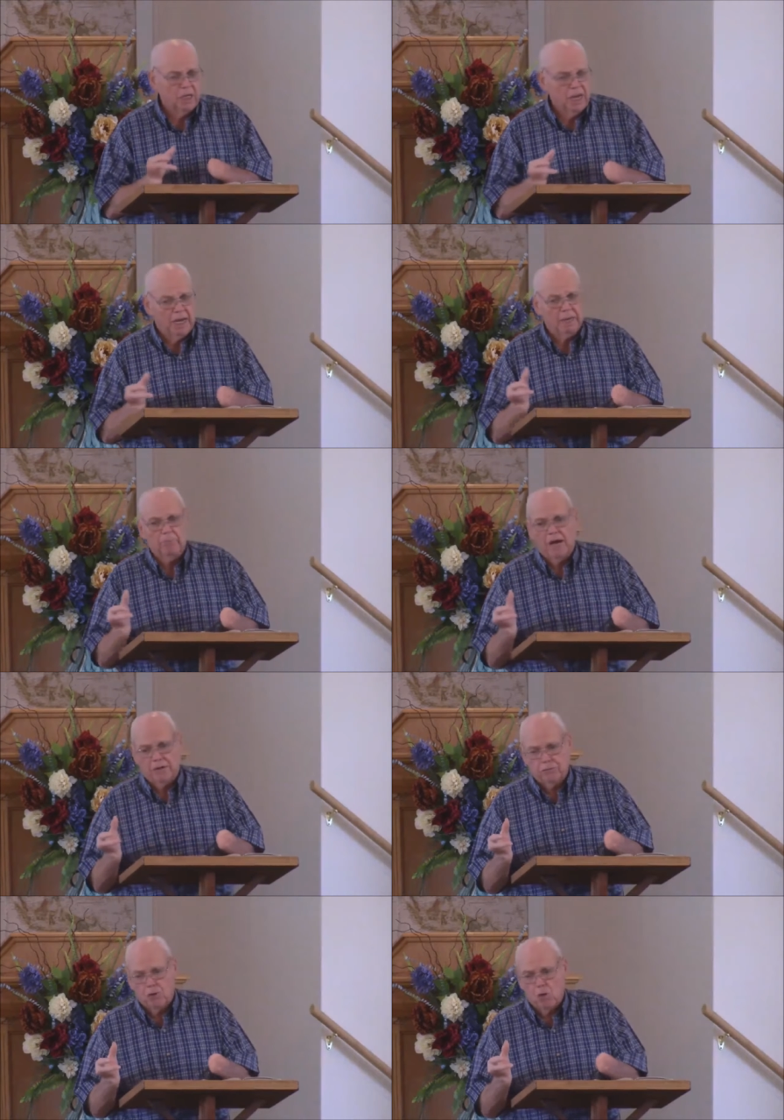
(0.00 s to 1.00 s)
And it
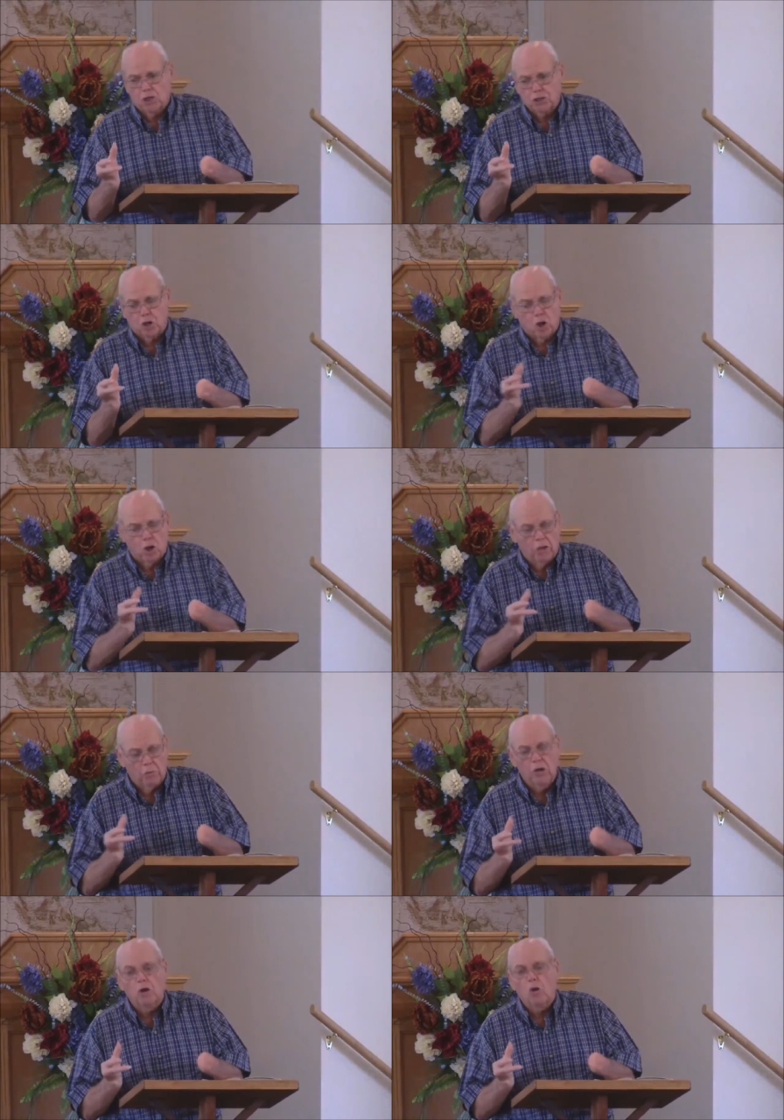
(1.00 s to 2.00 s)
might draw us, it
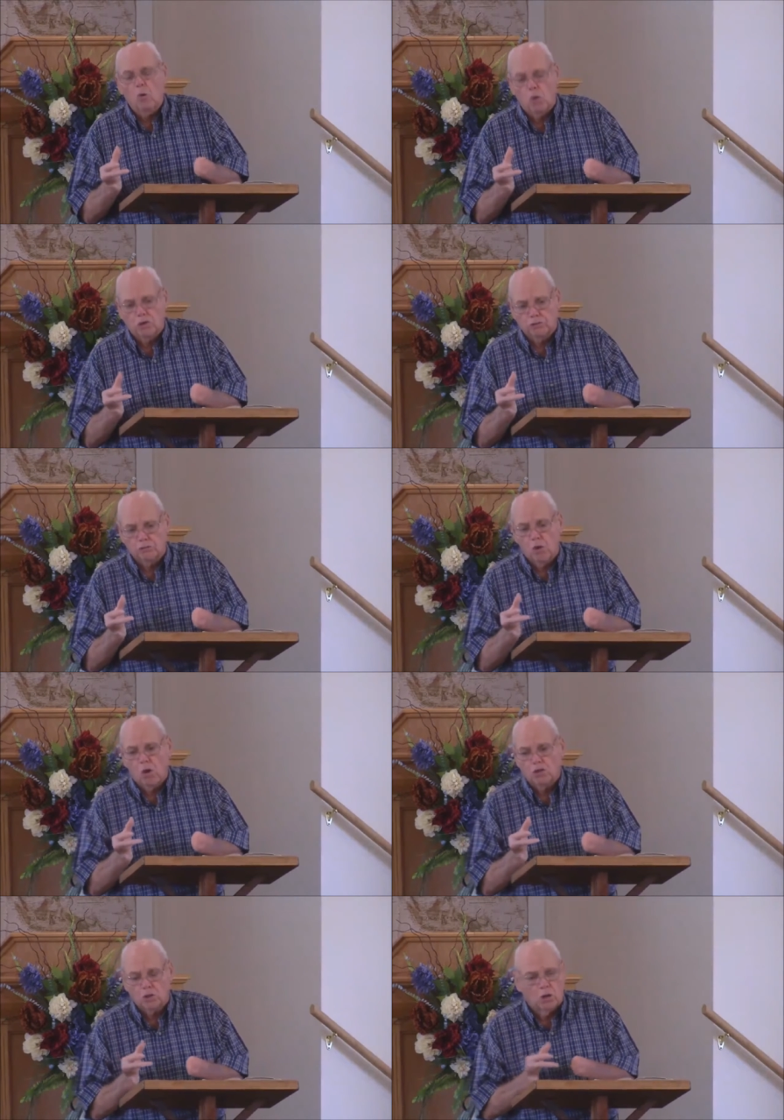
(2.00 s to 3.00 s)
will
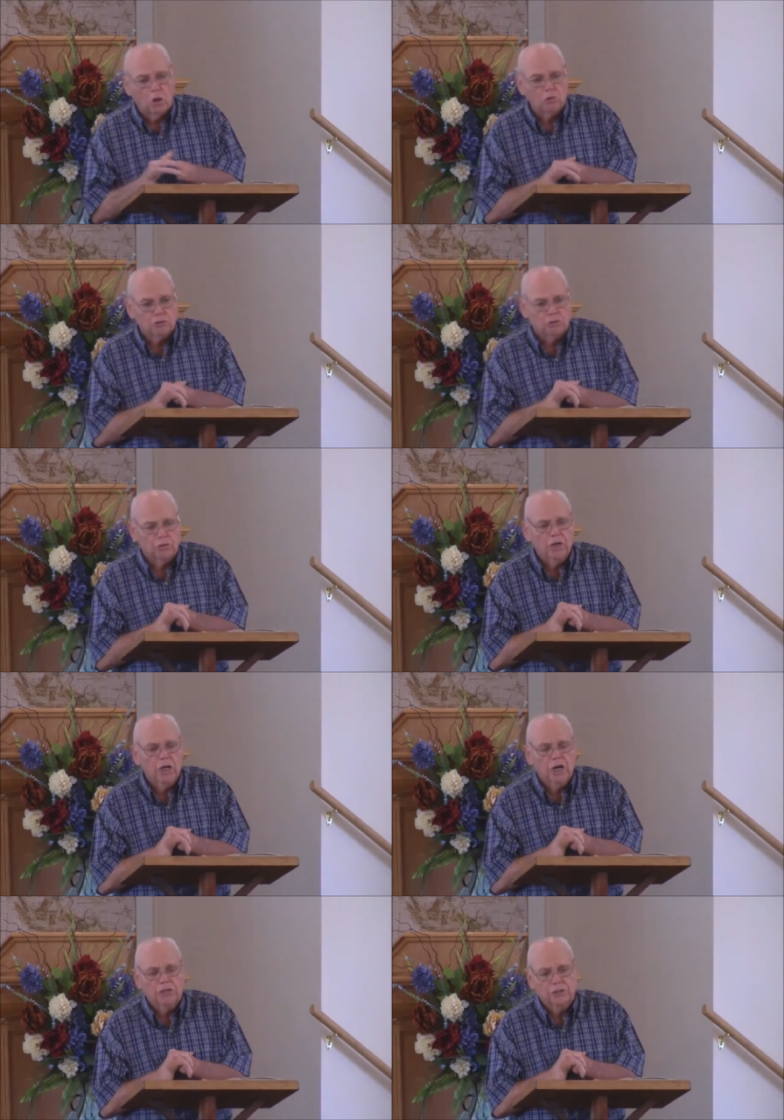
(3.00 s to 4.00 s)
draw us closer
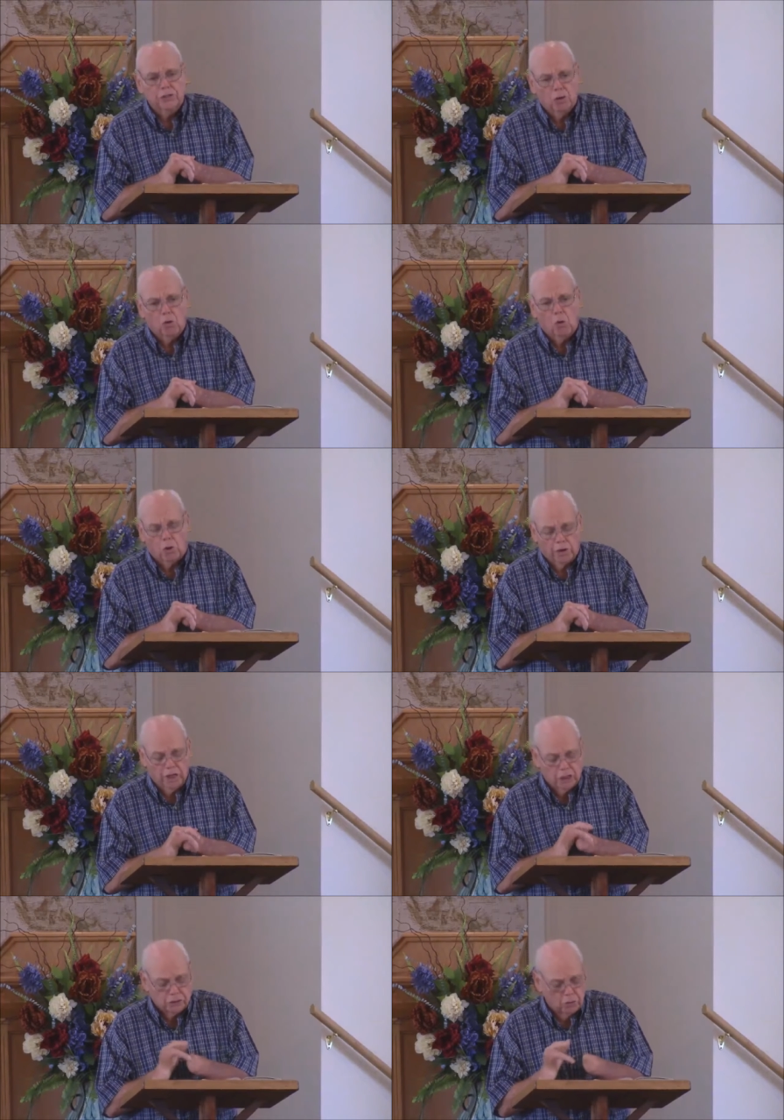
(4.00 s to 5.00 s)
unto right. the
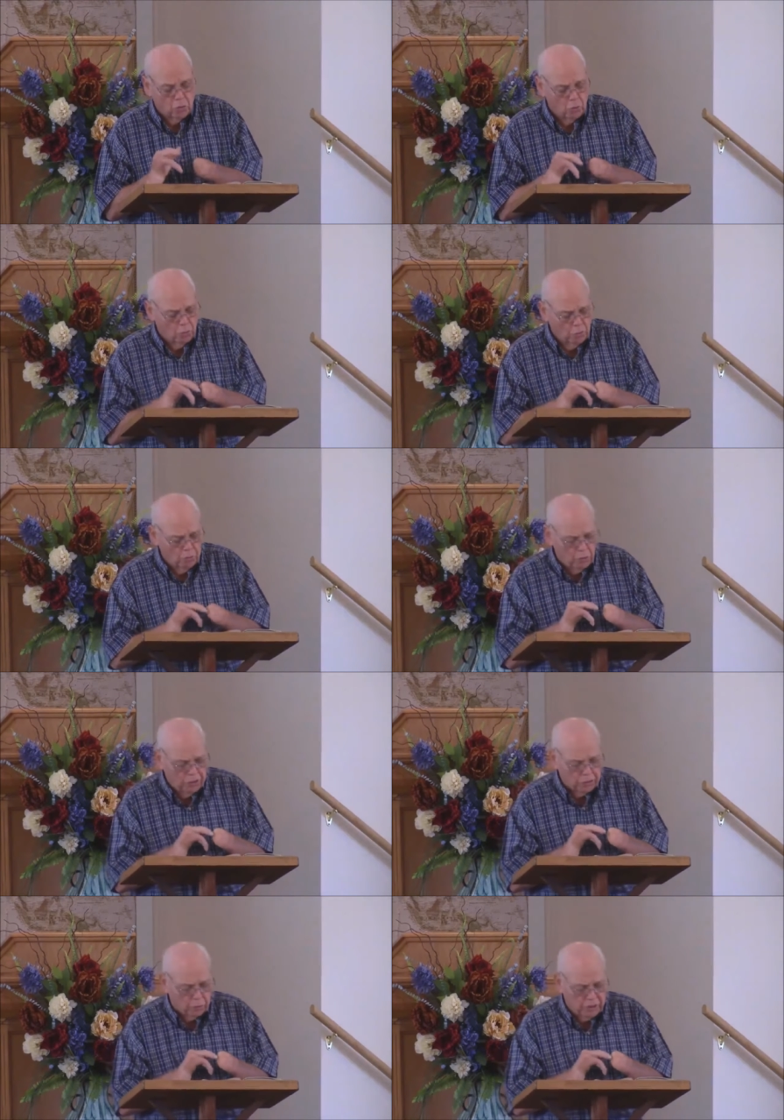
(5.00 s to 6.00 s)
Lord. So we
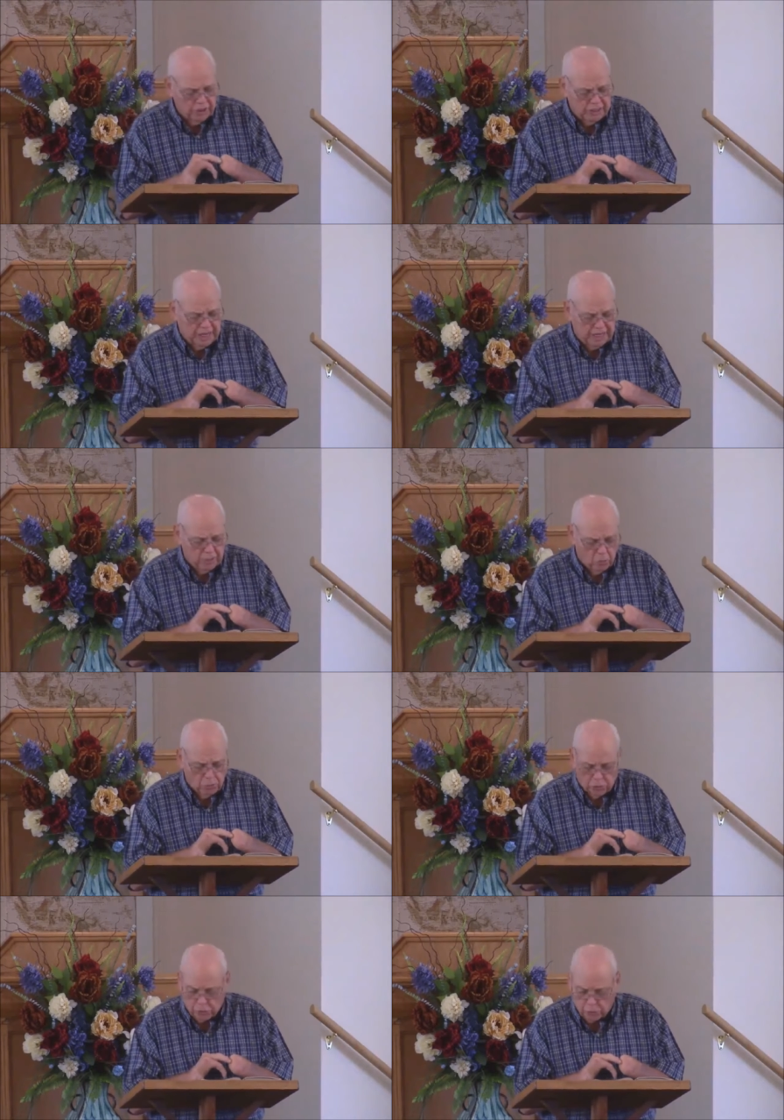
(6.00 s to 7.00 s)
wanted to read that in
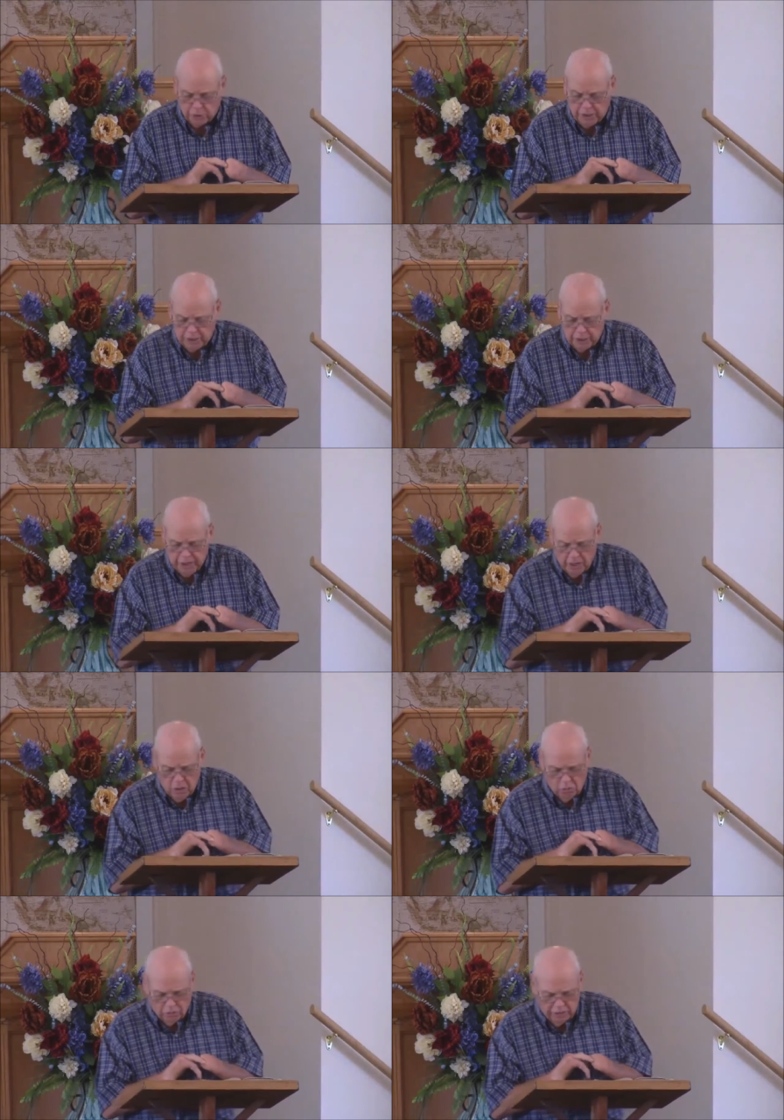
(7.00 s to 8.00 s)
order to read
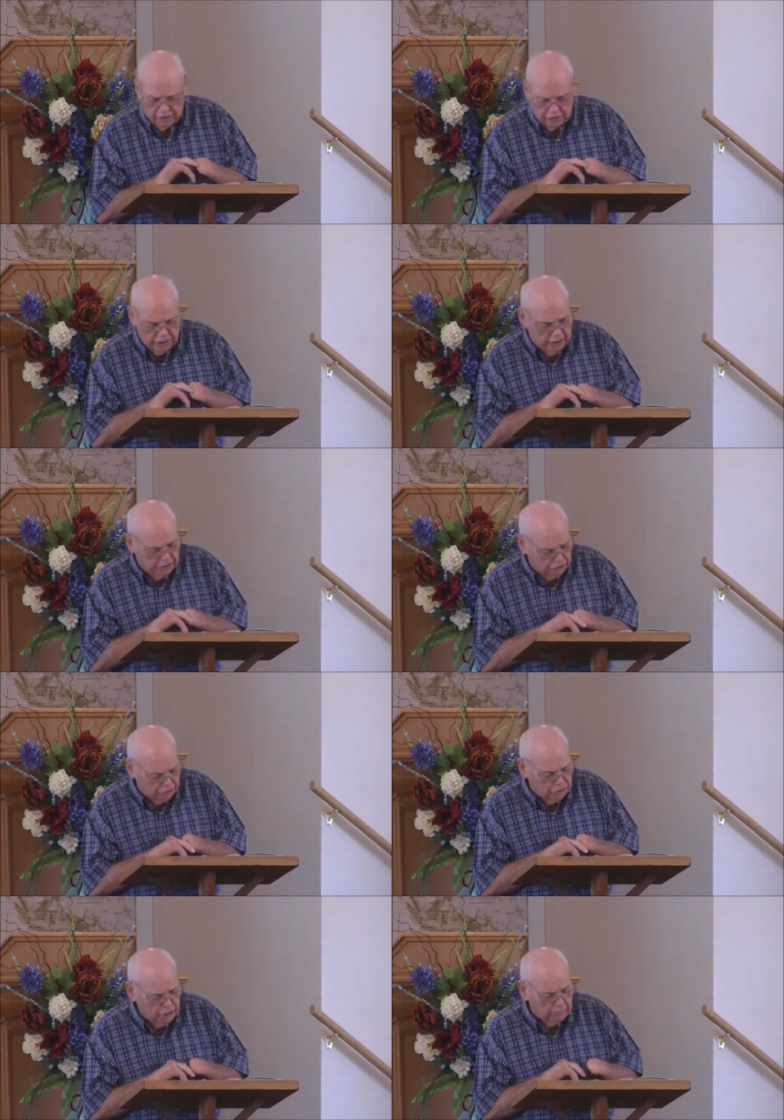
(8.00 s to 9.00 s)
over in
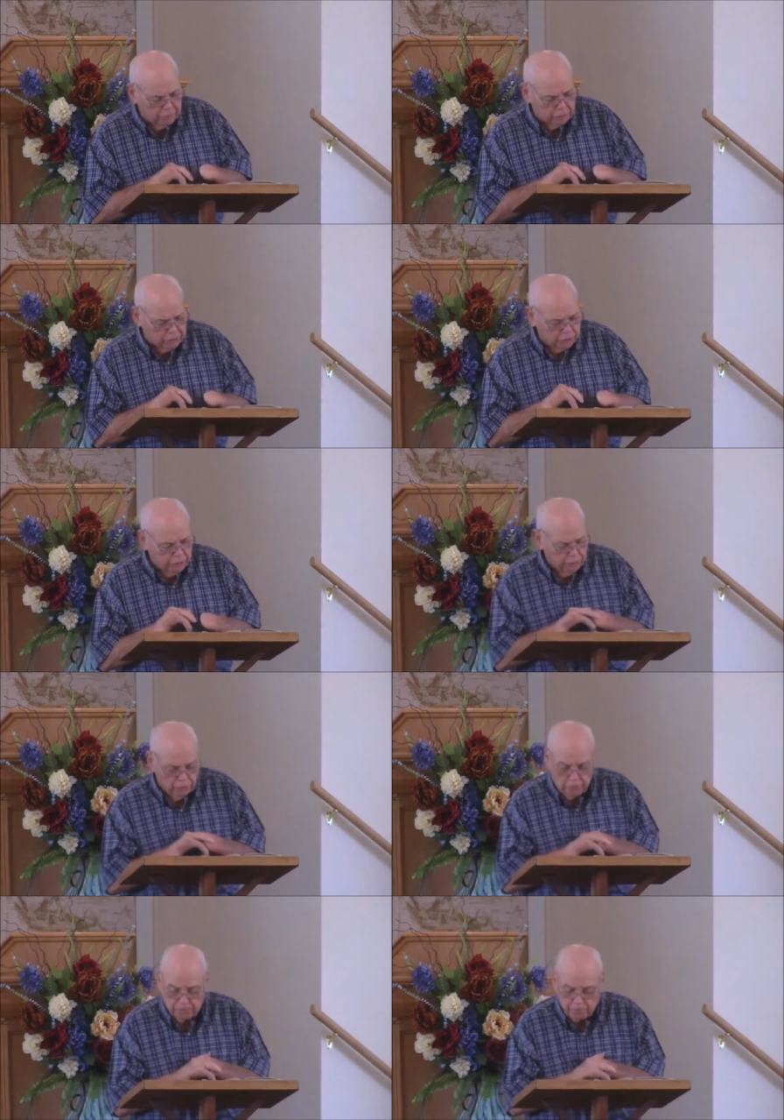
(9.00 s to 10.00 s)
chapter 2
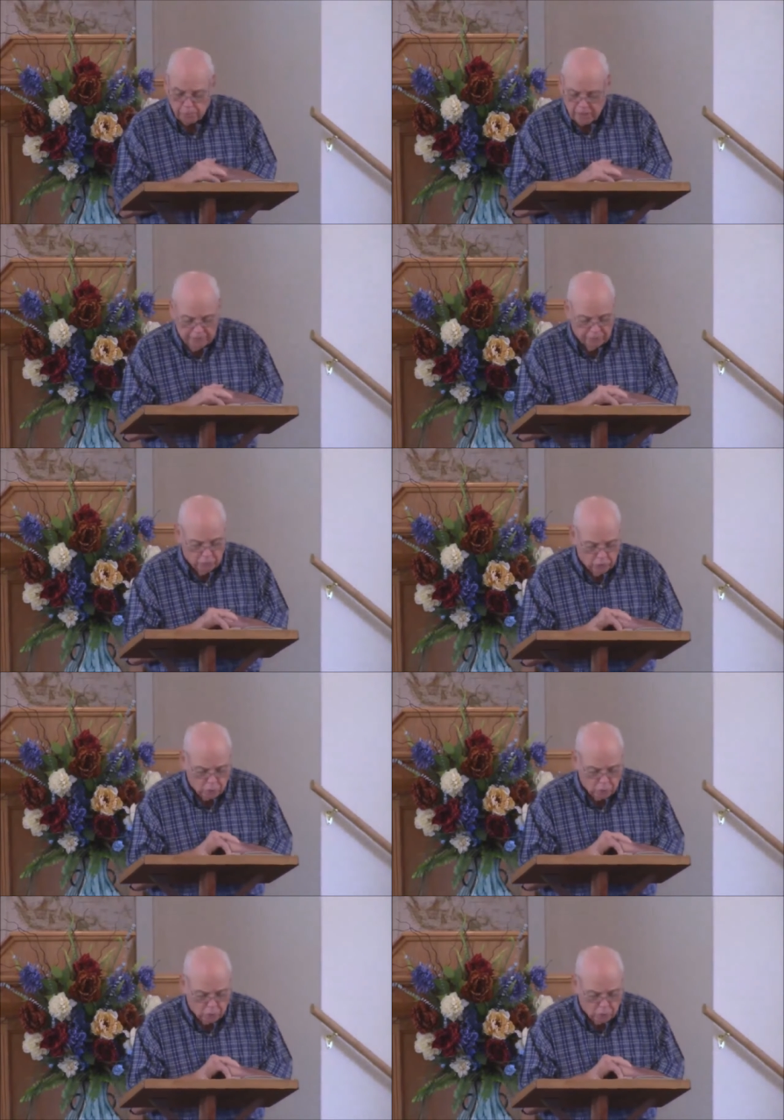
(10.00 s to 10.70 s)
and verse